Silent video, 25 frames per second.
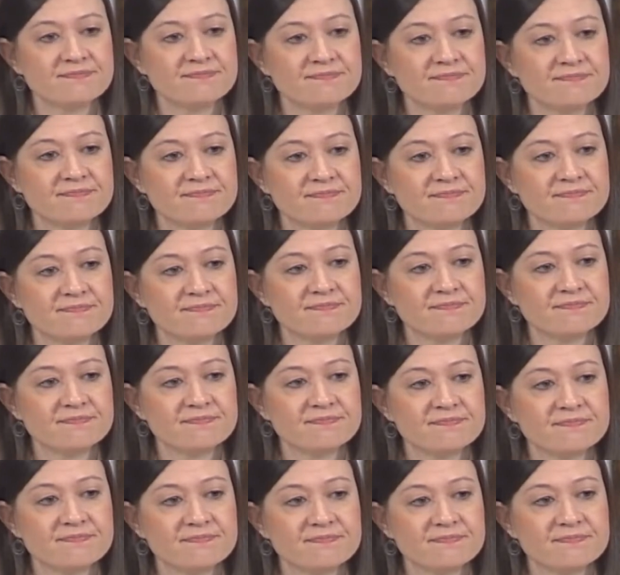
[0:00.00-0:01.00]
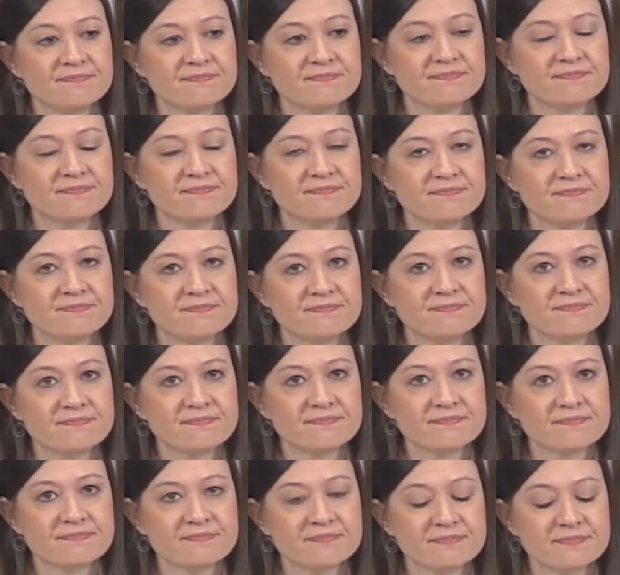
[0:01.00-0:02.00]

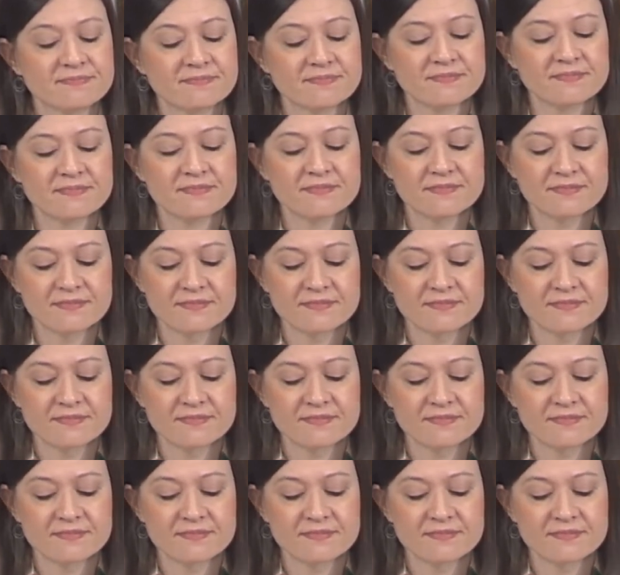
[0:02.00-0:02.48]
[no speech]